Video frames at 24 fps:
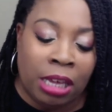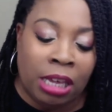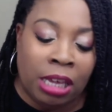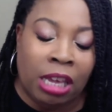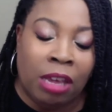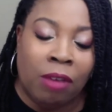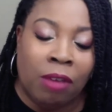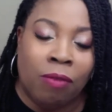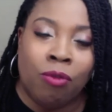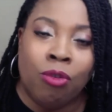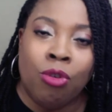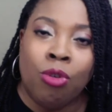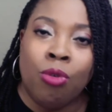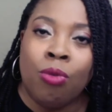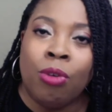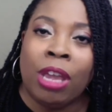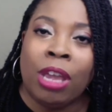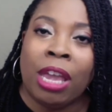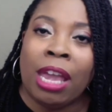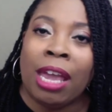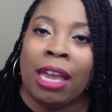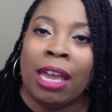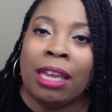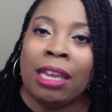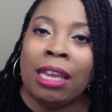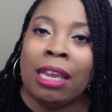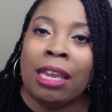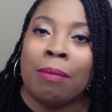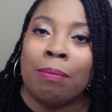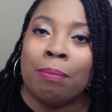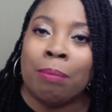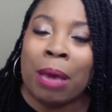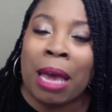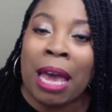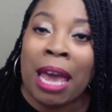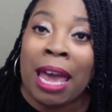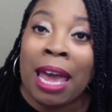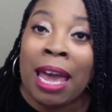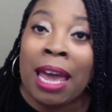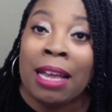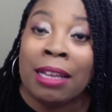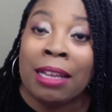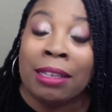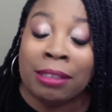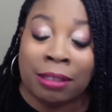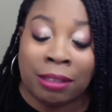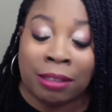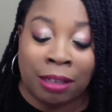if you can't get
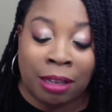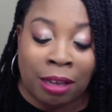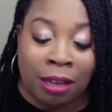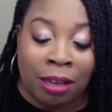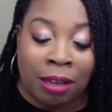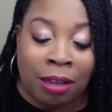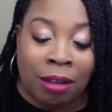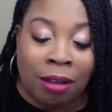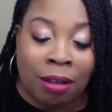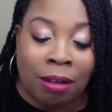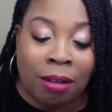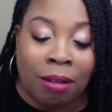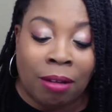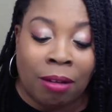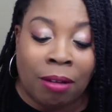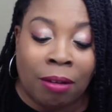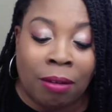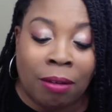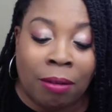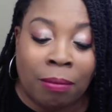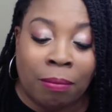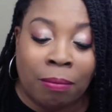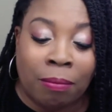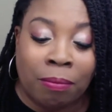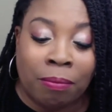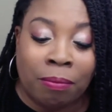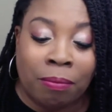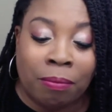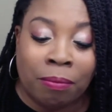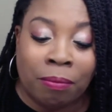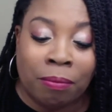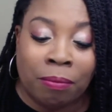past um